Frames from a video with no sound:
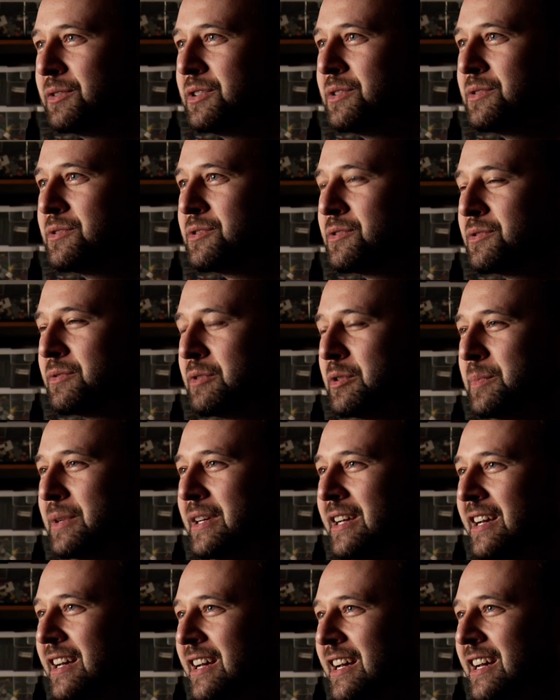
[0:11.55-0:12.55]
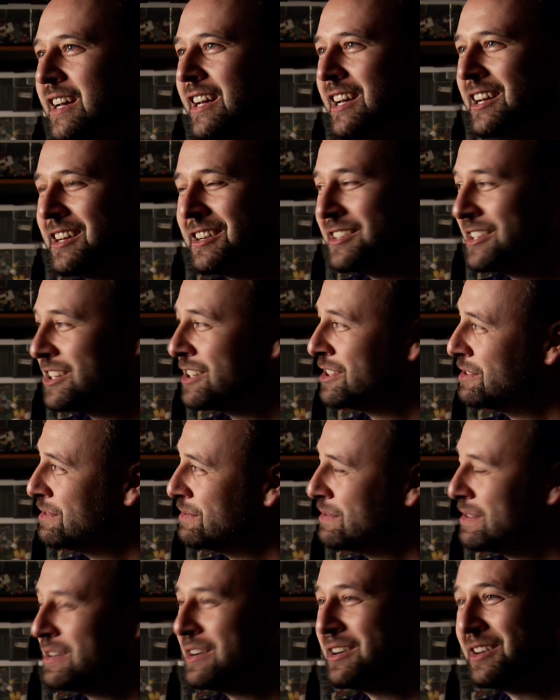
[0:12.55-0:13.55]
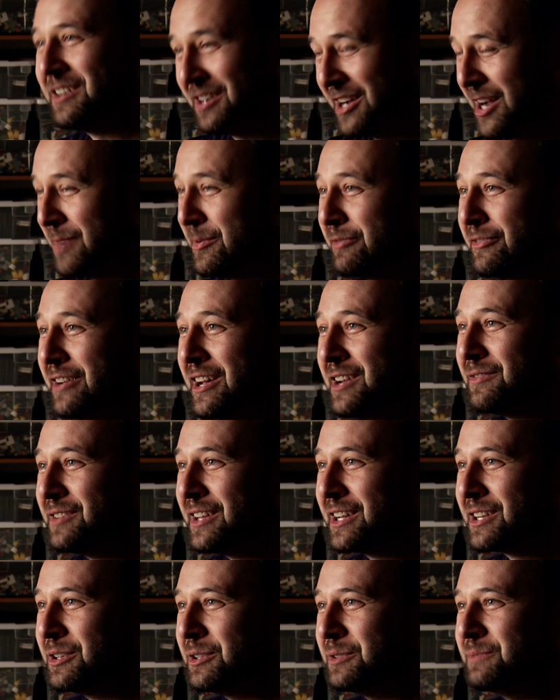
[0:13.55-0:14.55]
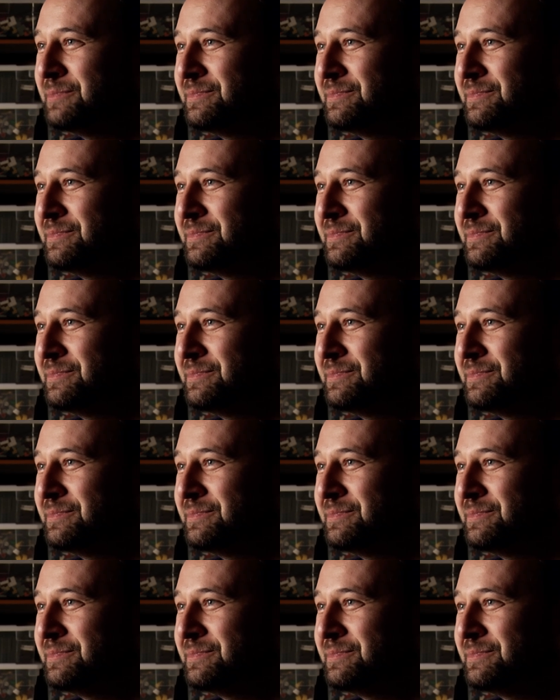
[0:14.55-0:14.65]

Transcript: users group, and uh, I'm a fan of LEGO.